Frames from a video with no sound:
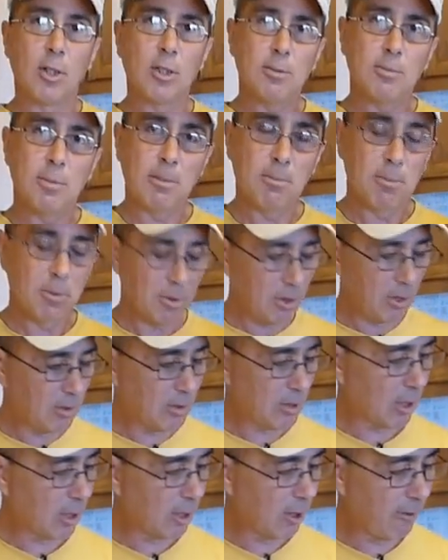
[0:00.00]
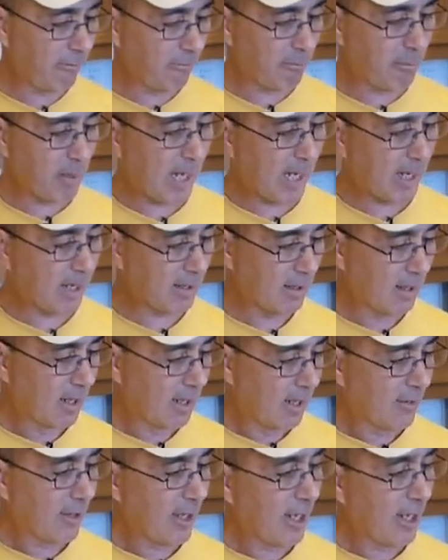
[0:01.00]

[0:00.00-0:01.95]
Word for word: Most people use a loaf pan.